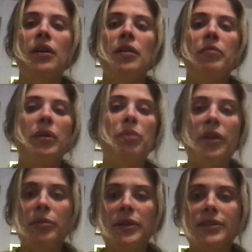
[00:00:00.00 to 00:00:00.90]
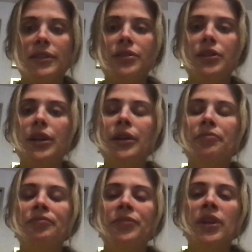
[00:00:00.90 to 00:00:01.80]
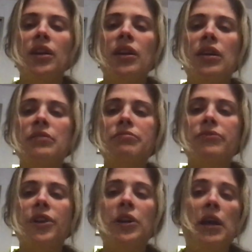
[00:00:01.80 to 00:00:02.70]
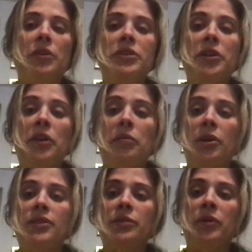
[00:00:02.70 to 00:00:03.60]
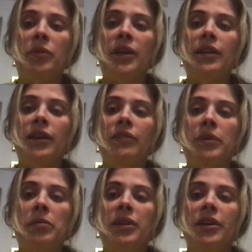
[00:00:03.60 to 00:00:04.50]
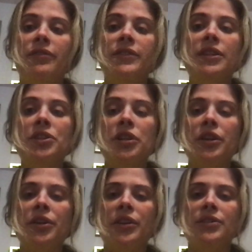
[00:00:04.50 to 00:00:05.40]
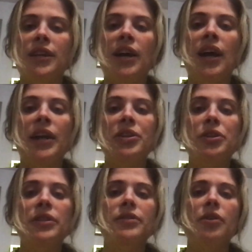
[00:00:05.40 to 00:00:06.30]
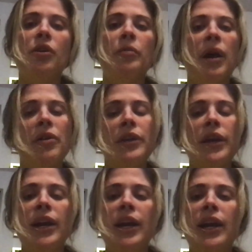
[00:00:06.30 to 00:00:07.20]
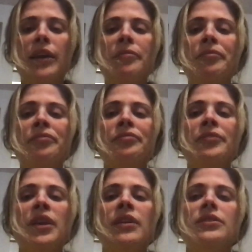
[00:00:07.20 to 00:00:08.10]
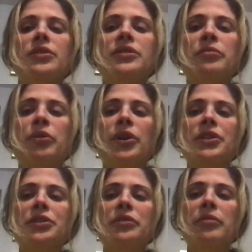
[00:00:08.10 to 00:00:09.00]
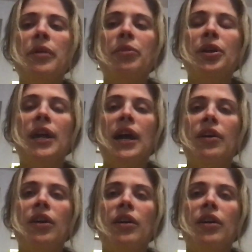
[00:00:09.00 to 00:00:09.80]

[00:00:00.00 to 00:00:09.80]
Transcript: big brother, big sister. For an elderly person, we might think of maybe their physician or their psychiatrist, their home health care aide. So it's important to remember that our